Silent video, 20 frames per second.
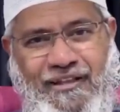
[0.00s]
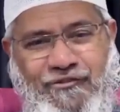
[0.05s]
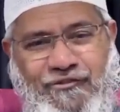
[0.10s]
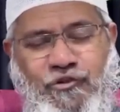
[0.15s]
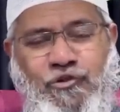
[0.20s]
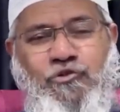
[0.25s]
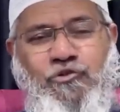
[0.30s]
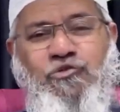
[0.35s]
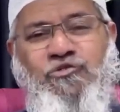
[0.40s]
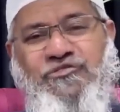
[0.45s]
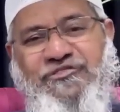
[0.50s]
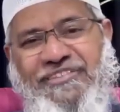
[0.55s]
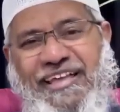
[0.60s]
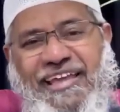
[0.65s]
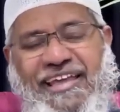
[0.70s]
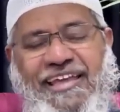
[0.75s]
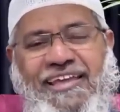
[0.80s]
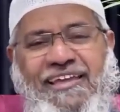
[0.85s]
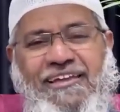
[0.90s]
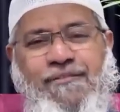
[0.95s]
So to
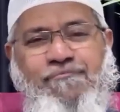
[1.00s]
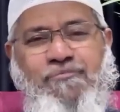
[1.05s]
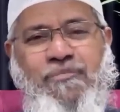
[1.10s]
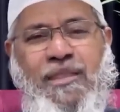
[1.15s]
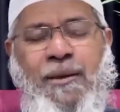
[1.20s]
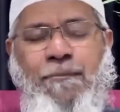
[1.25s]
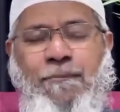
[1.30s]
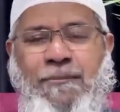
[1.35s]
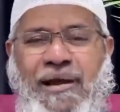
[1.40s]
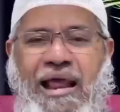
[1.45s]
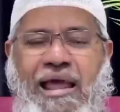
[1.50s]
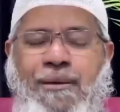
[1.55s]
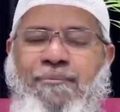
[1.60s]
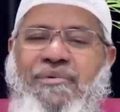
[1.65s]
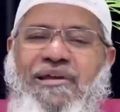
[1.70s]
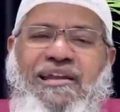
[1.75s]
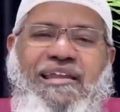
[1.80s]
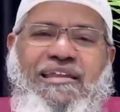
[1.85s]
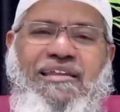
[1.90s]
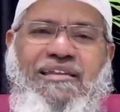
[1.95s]
say
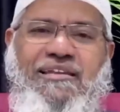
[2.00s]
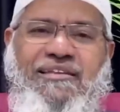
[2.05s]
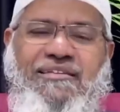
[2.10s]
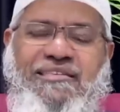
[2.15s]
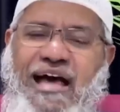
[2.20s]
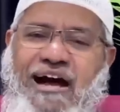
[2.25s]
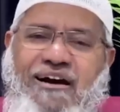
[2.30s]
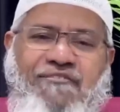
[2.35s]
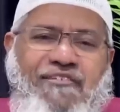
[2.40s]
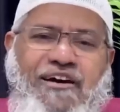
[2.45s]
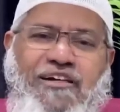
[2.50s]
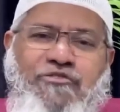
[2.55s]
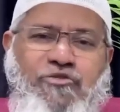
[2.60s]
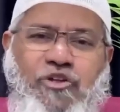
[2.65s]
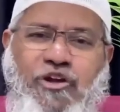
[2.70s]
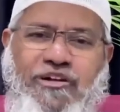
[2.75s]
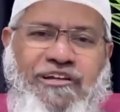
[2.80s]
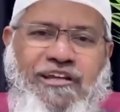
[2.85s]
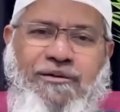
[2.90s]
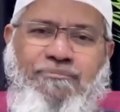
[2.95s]
primarily da'wah is
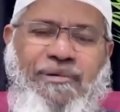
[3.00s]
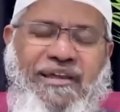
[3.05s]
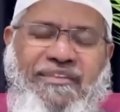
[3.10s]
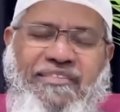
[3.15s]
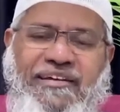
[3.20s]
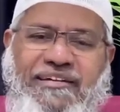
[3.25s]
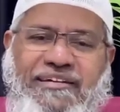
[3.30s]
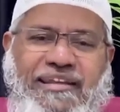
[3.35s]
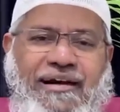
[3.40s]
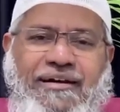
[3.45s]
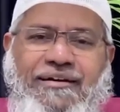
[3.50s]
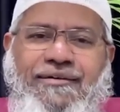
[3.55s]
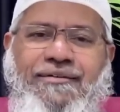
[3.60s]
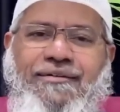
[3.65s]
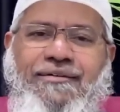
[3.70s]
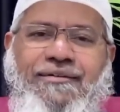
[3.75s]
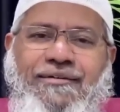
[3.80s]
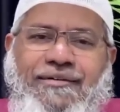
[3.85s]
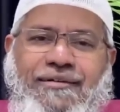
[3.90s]
not done by the tongue,